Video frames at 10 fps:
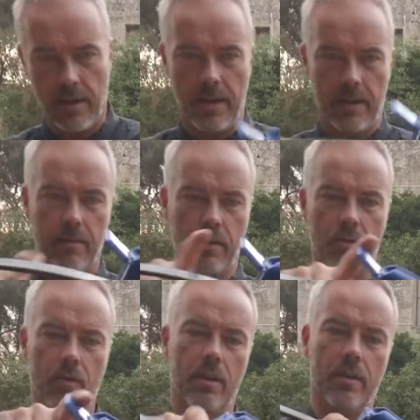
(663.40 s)
lighter
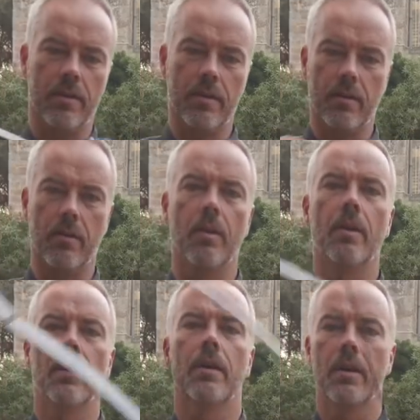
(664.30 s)
which rattles, so
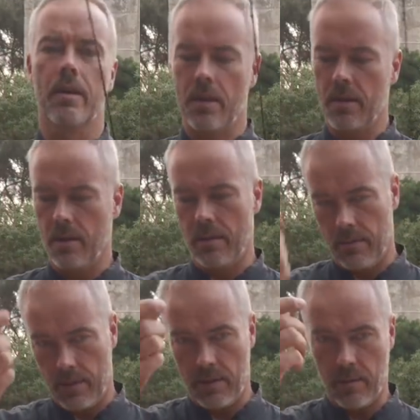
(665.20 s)

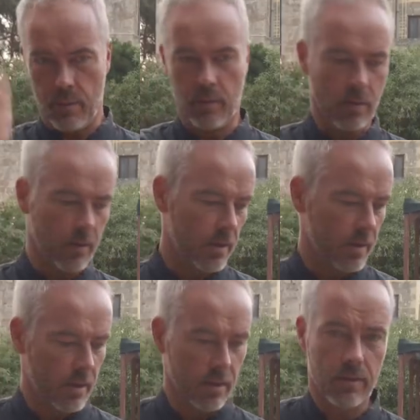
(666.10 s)
we need to put all
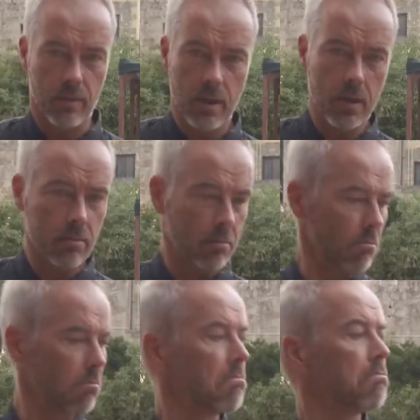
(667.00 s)
these things away.
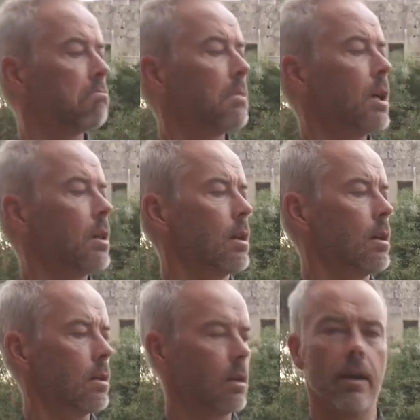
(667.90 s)
And then
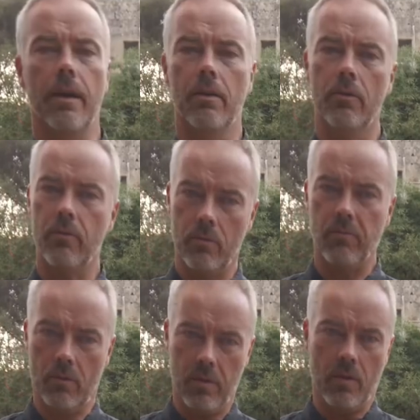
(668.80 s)
it kind of,
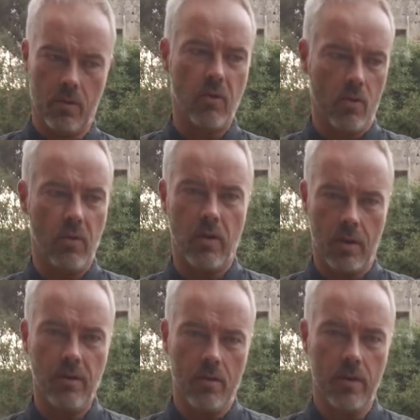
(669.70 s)

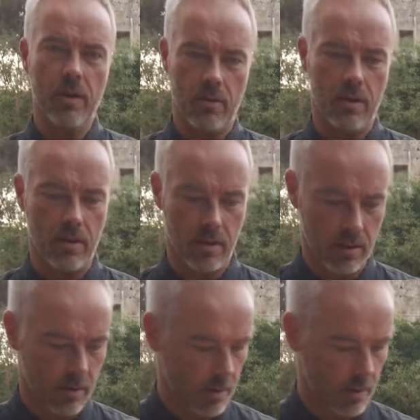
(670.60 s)
then you don't hear anything